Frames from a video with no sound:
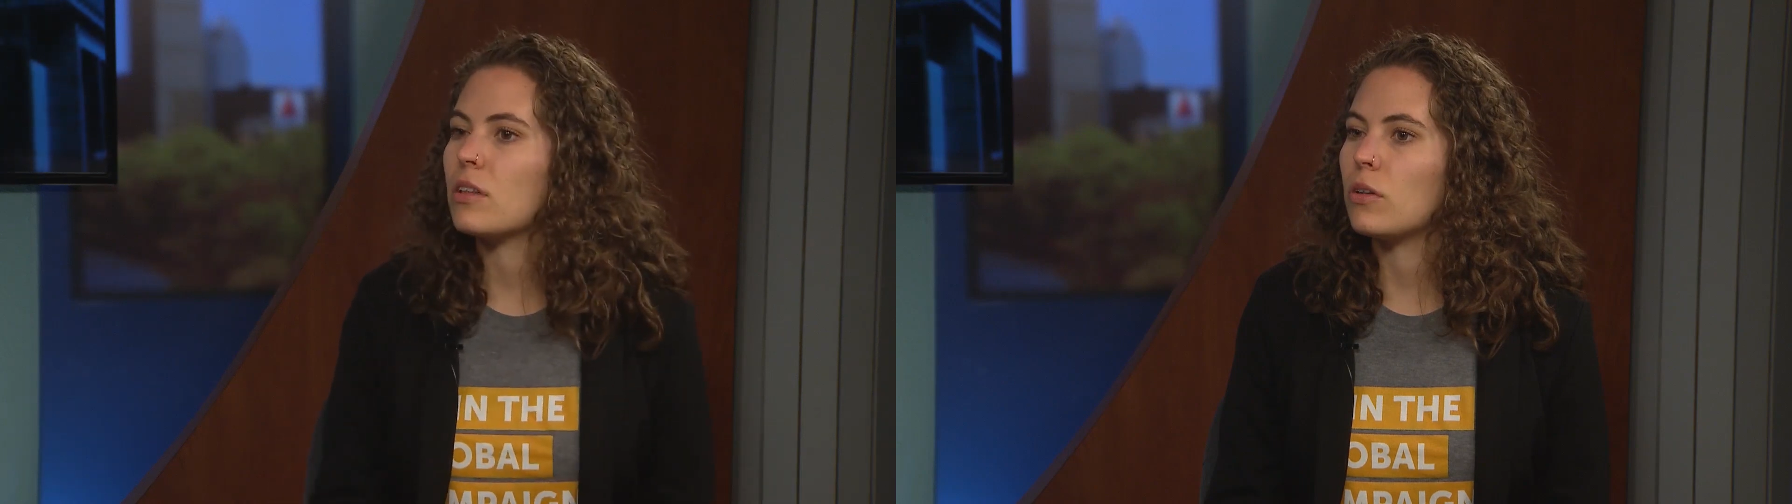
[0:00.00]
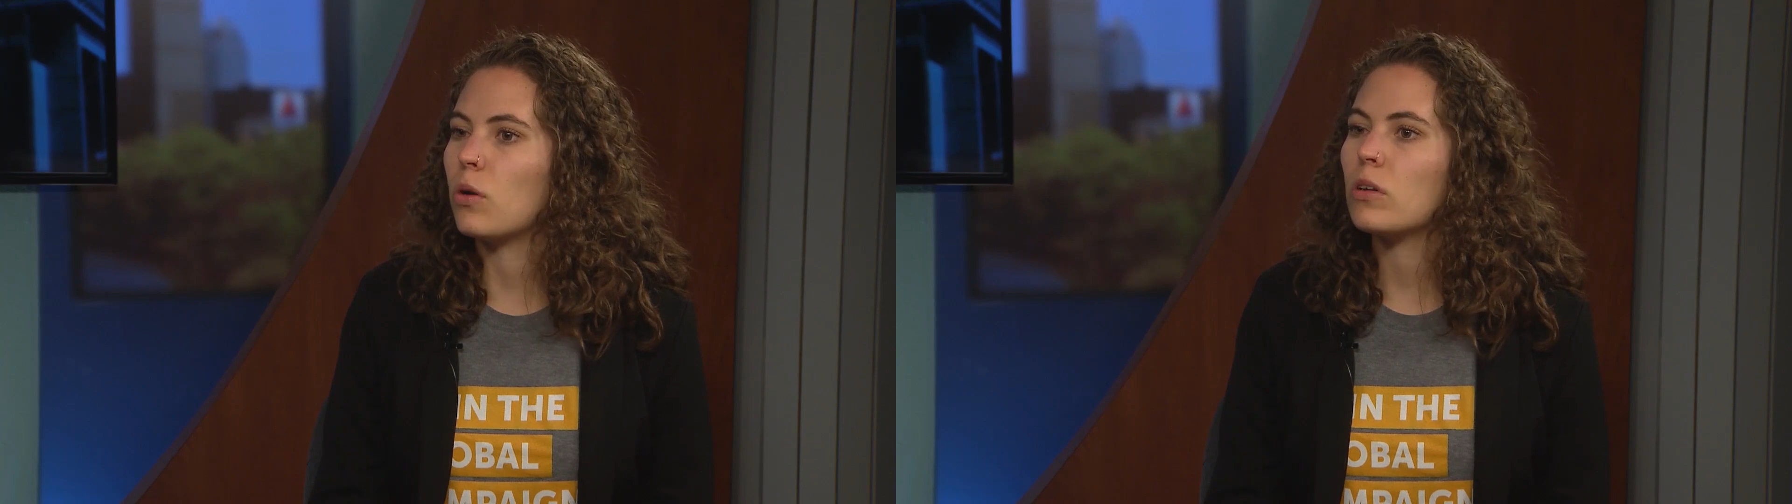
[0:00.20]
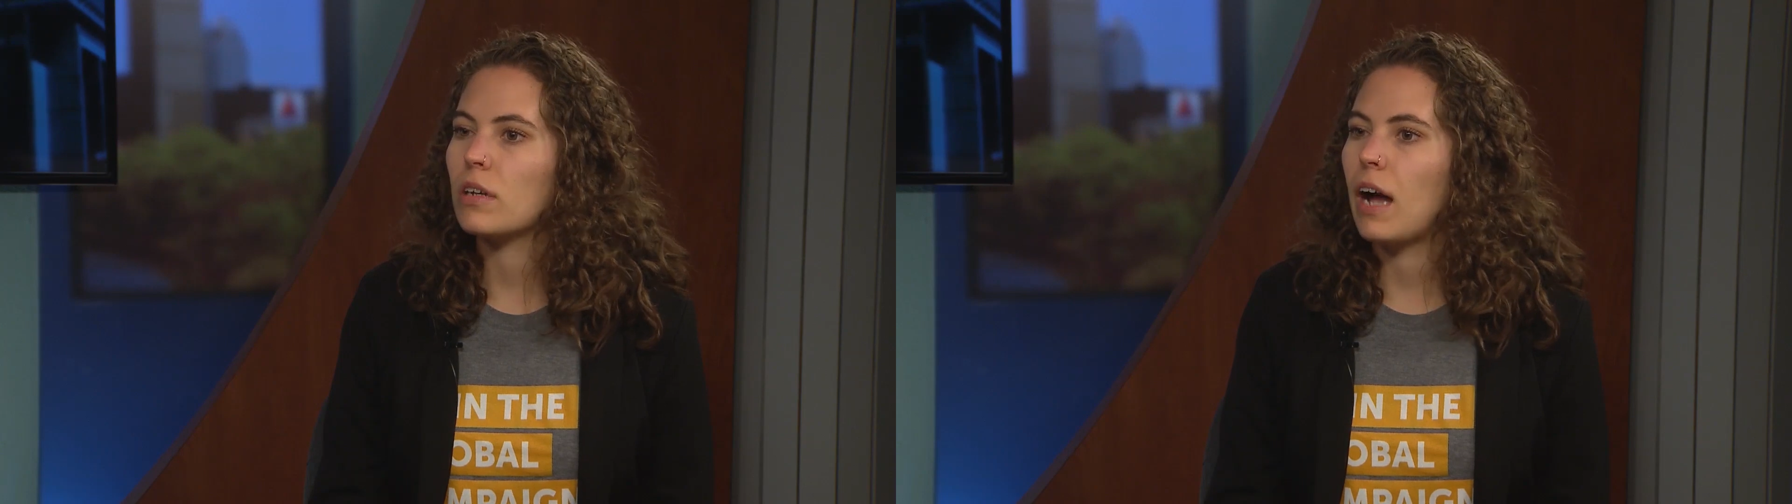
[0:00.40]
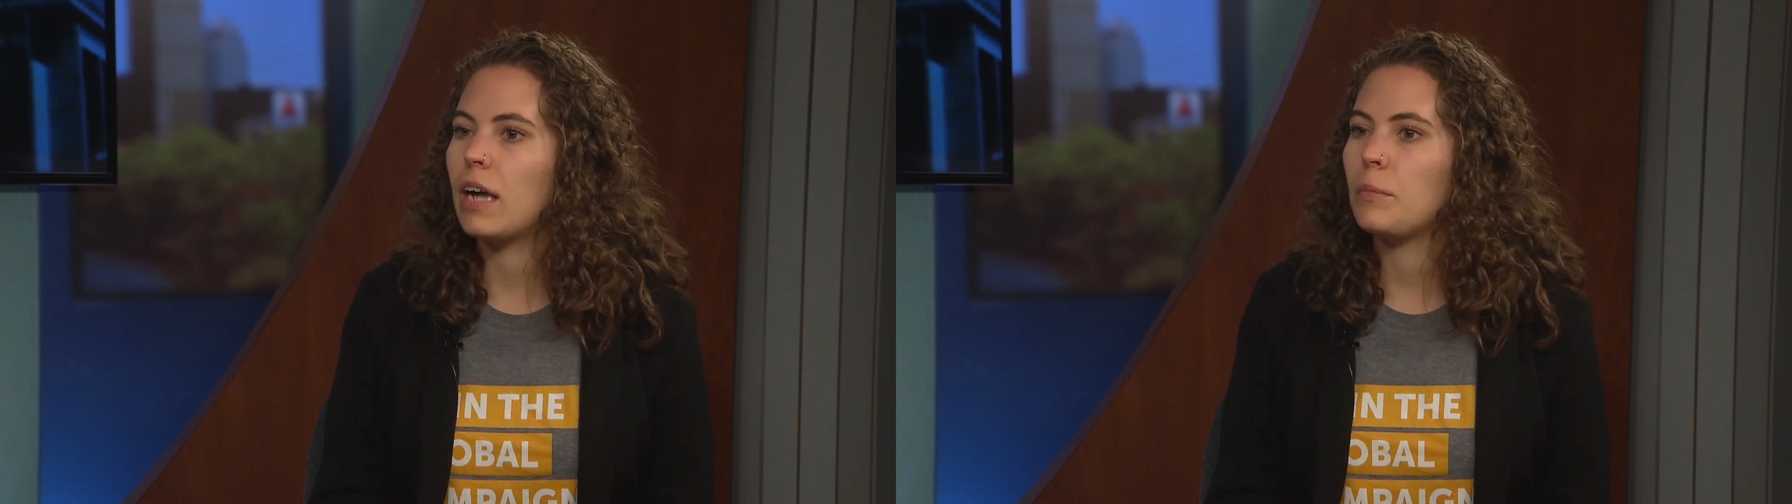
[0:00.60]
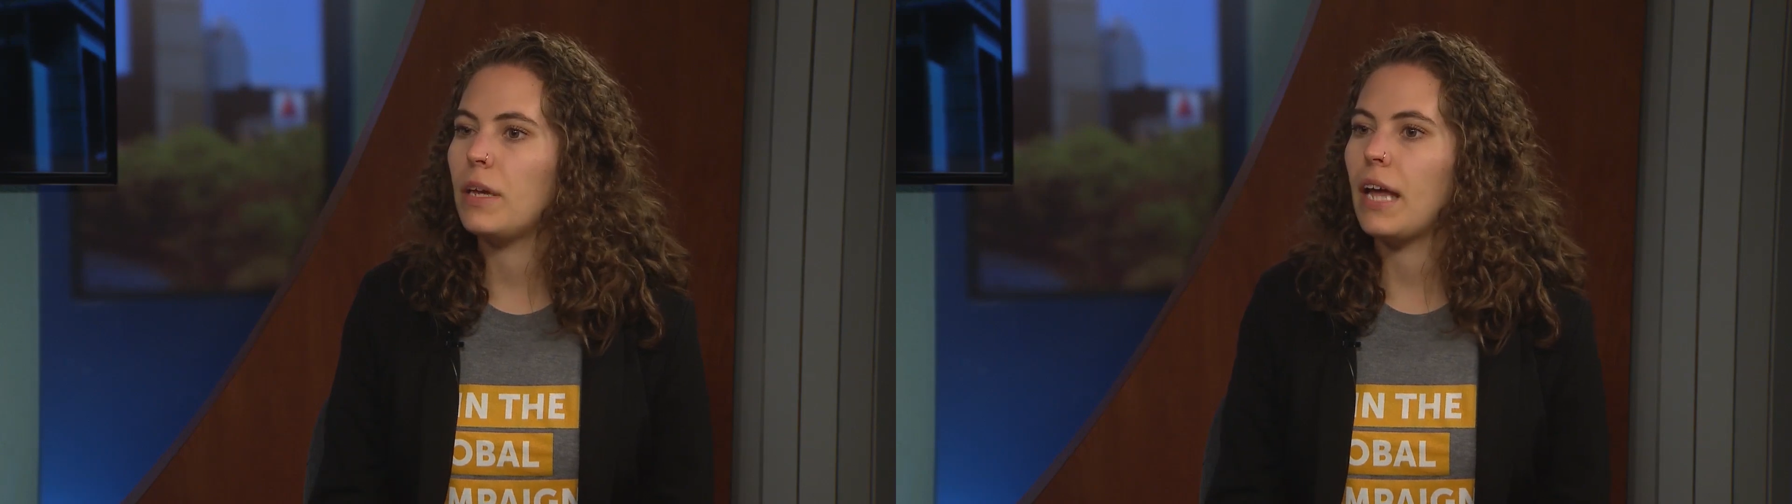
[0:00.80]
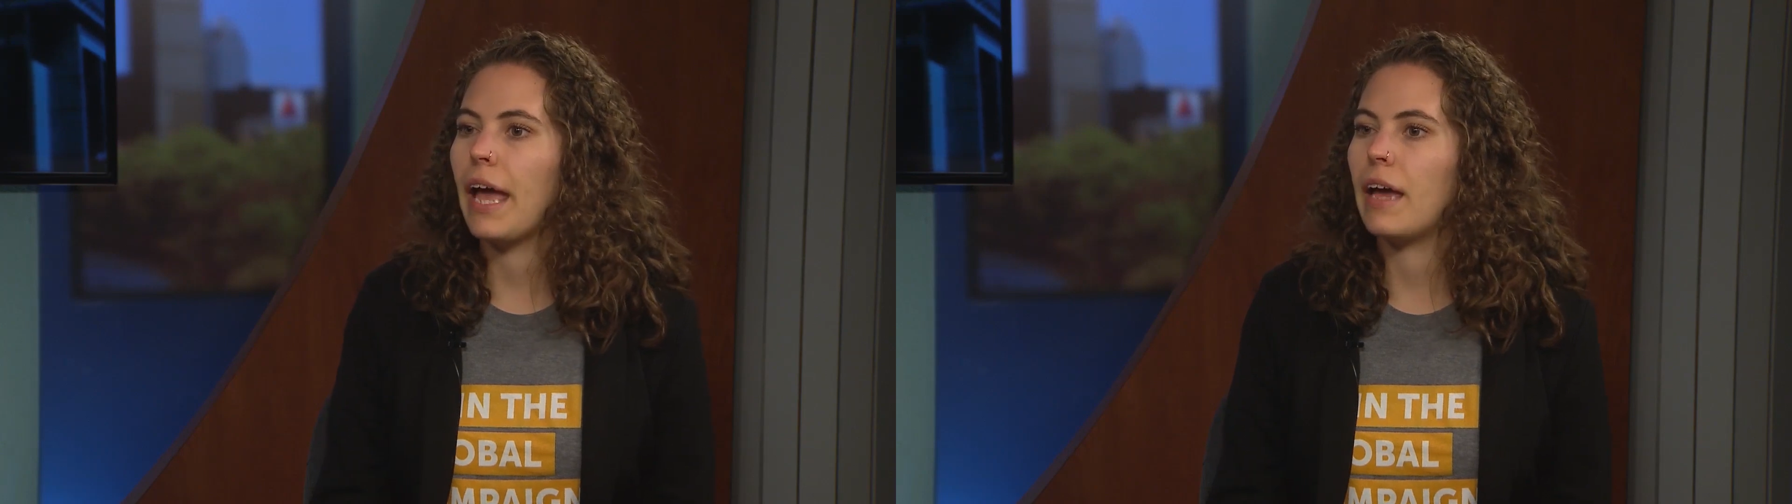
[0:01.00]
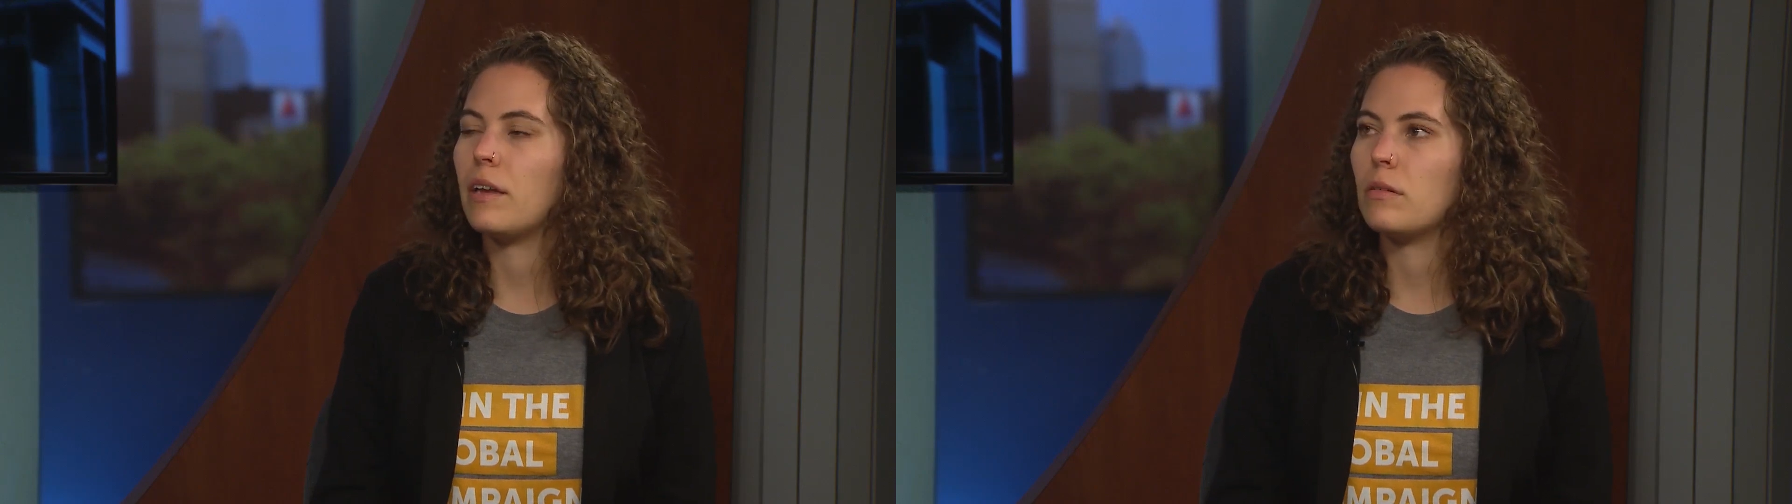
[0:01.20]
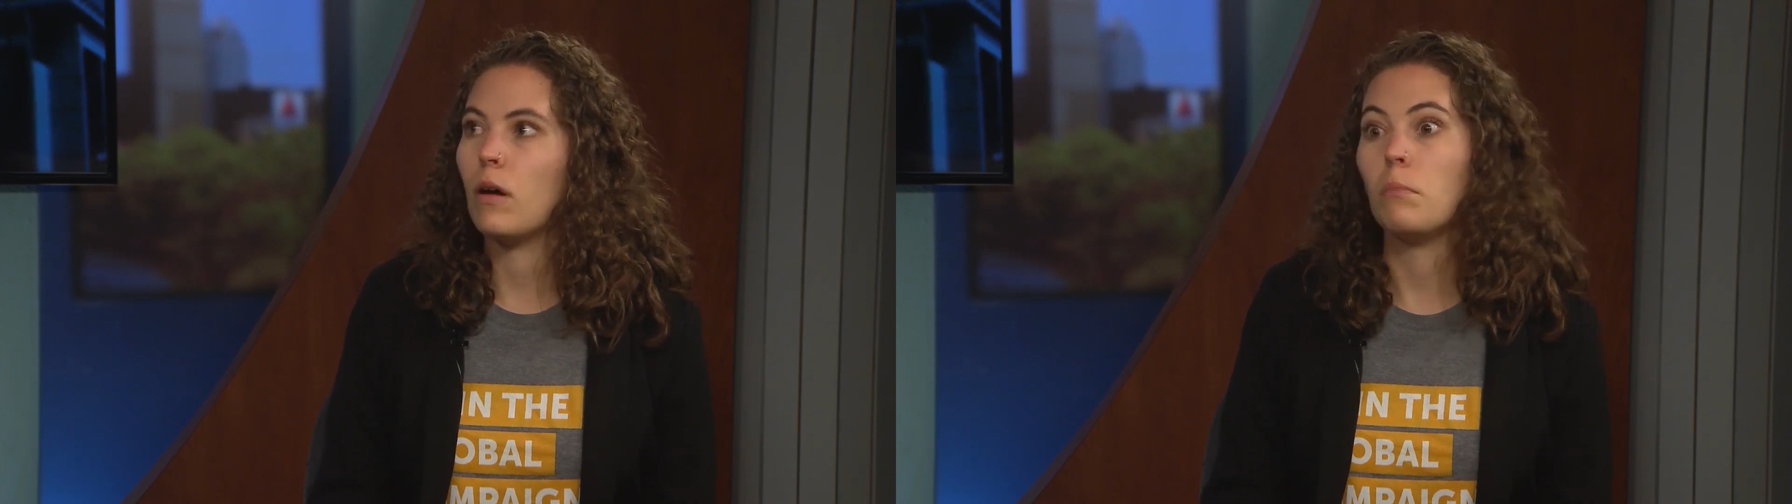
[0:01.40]
the local economy
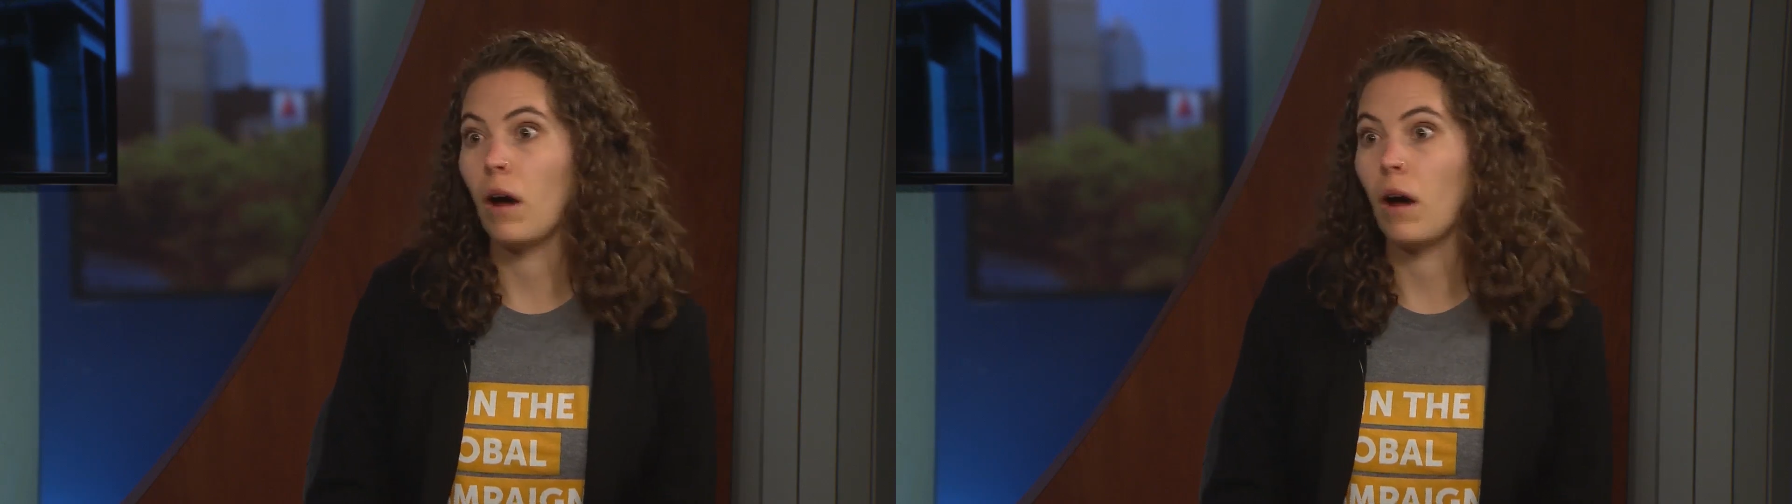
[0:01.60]
and